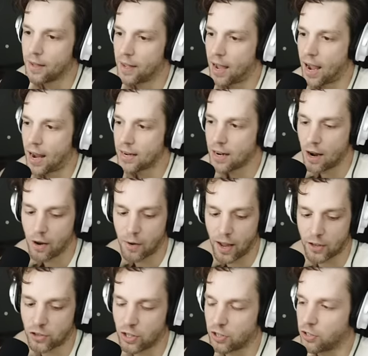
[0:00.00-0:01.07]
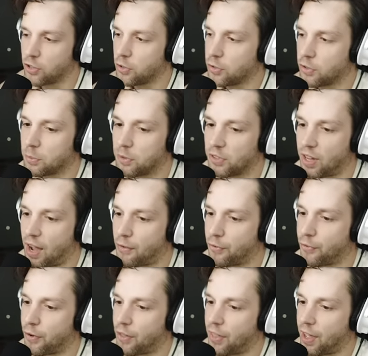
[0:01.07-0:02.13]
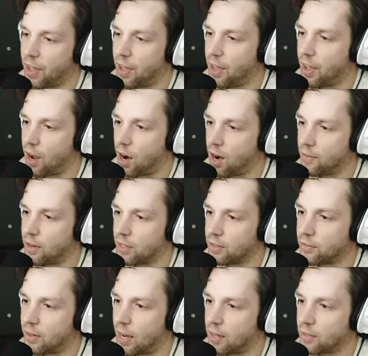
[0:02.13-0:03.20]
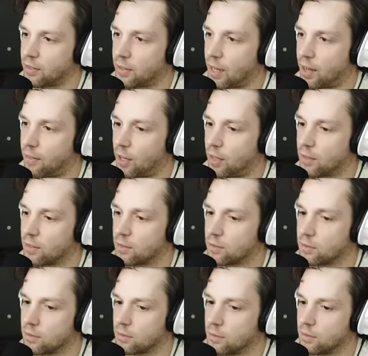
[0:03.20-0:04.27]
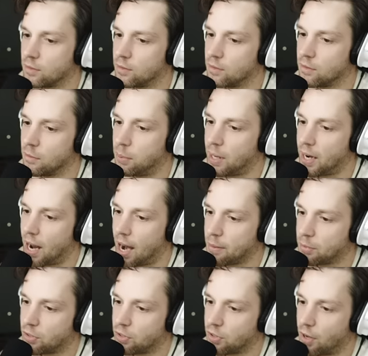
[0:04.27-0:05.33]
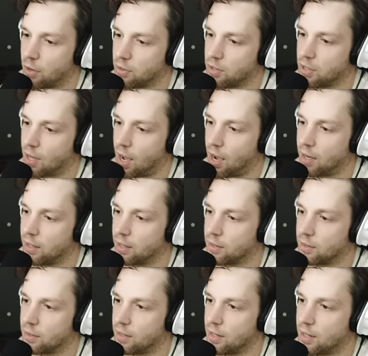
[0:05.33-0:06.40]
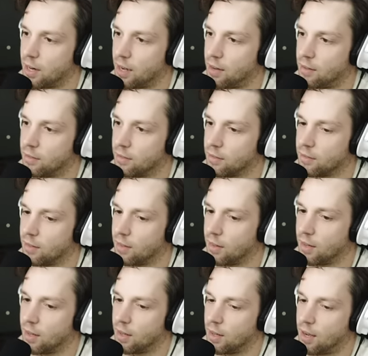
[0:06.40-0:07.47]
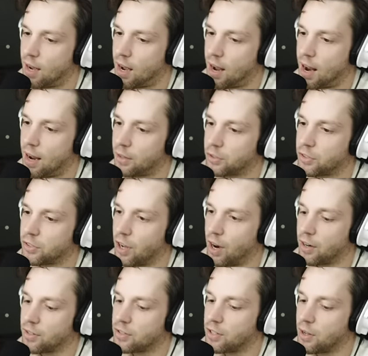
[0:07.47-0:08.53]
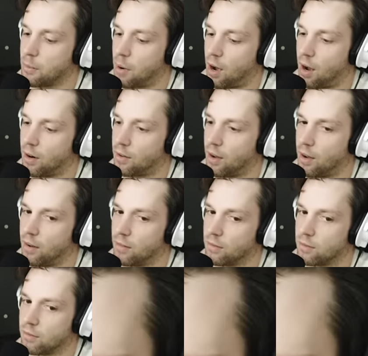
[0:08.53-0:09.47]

I know I should do some stuff for the Harvest Festival, but I'm so tired, you know? I'll start tomorrow.